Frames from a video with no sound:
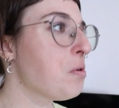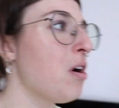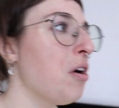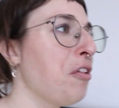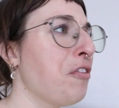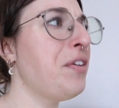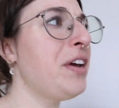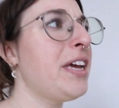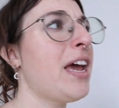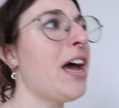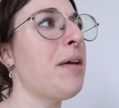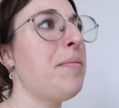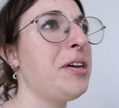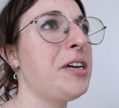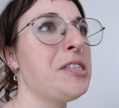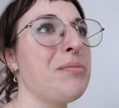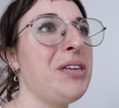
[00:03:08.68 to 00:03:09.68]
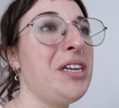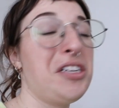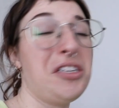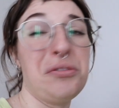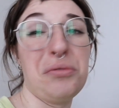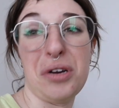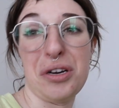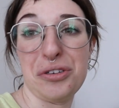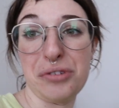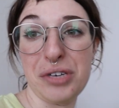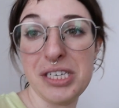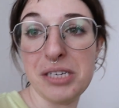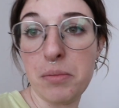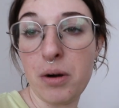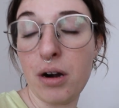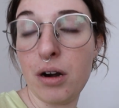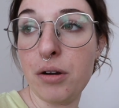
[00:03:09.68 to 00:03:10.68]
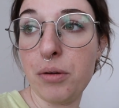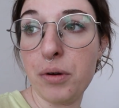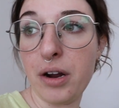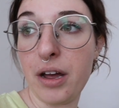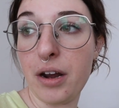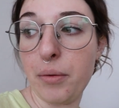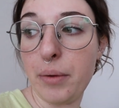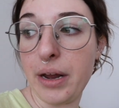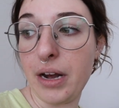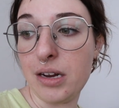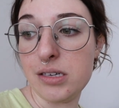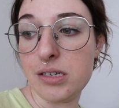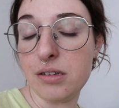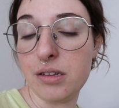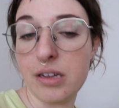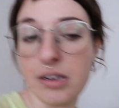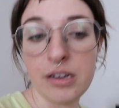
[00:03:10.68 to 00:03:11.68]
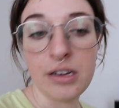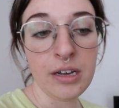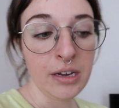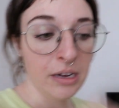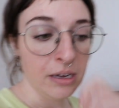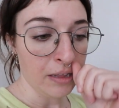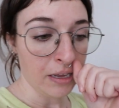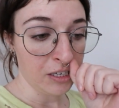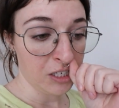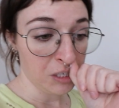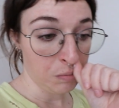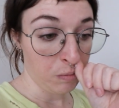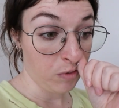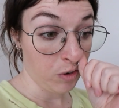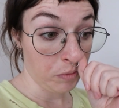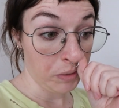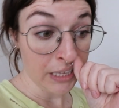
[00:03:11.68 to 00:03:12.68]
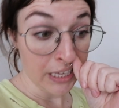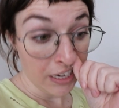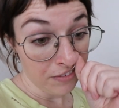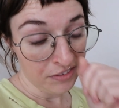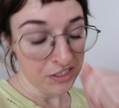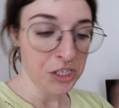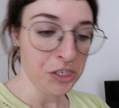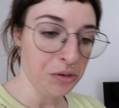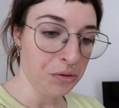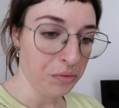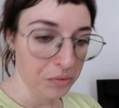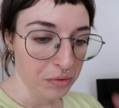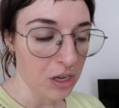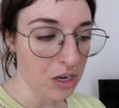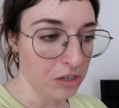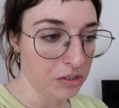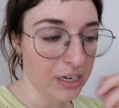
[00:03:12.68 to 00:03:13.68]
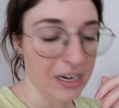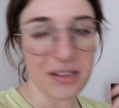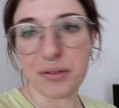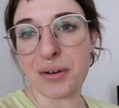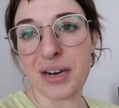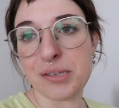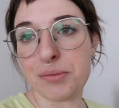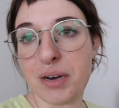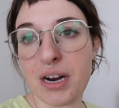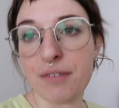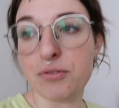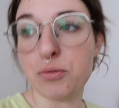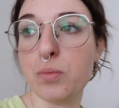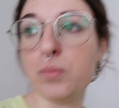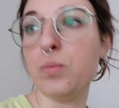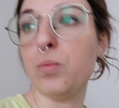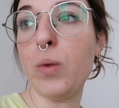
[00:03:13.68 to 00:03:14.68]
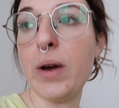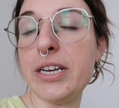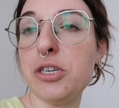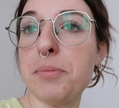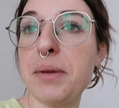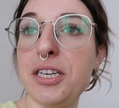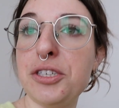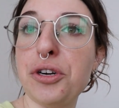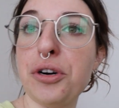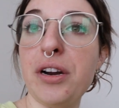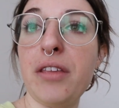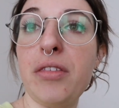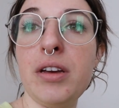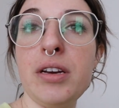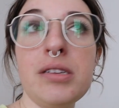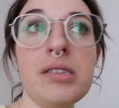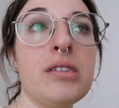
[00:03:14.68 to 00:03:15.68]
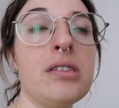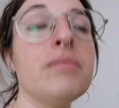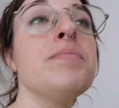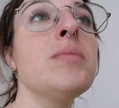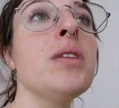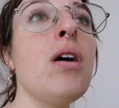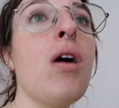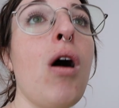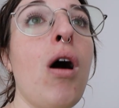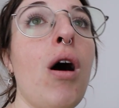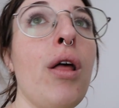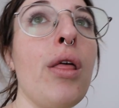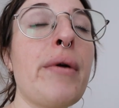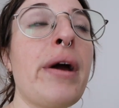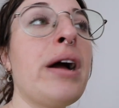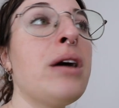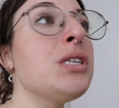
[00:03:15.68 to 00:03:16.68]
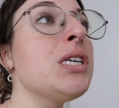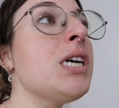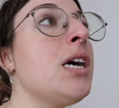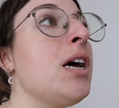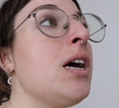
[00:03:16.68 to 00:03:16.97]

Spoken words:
all of it yet because we need to do laundry tomorrow. We're kind of waiting until just before we leave to do laundry. Otherwise we'd have way too many dirty things to haul around.